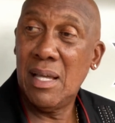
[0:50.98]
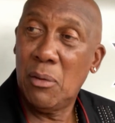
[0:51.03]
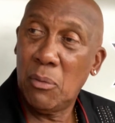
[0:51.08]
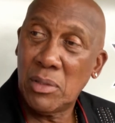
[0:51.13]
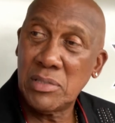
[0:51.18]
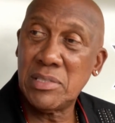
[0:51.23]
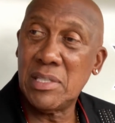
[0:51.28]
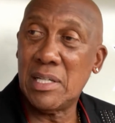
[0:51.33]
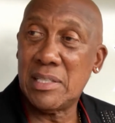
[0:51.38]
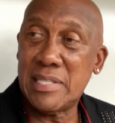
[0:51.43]

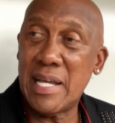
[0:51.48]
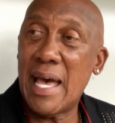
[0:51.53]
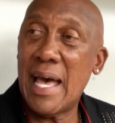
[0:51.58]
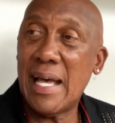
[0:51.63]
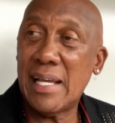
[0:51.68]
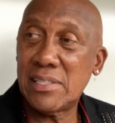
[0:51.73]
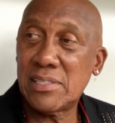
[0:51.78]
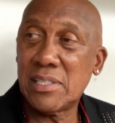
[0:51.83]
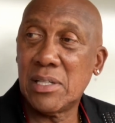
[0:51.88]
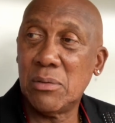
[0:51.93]
wasn't a
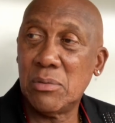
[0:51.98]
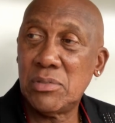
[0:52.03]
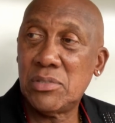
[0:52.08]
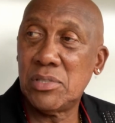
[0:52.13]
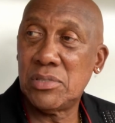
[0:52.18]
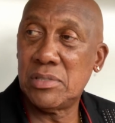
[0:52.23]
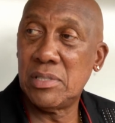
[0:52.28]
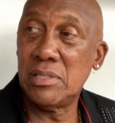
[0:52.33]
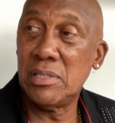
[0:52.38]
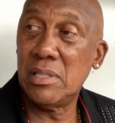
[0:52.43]
task. It was
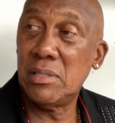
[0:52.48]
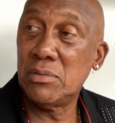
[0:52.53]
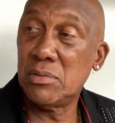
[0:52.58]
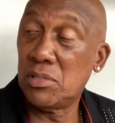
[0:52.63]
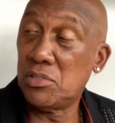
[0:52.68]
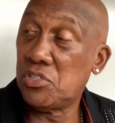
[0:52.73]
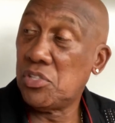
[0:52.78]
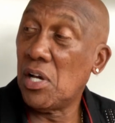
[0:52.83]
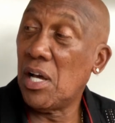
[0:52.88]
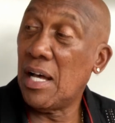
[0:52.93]
just it was a
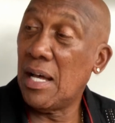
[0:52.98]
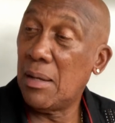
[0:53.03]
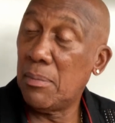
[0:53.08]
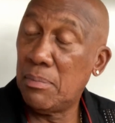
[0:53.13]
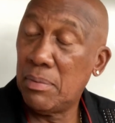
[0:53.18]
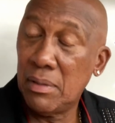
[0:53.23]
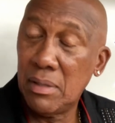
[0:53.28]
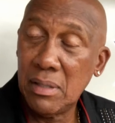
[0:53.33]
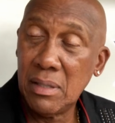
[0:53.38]
job.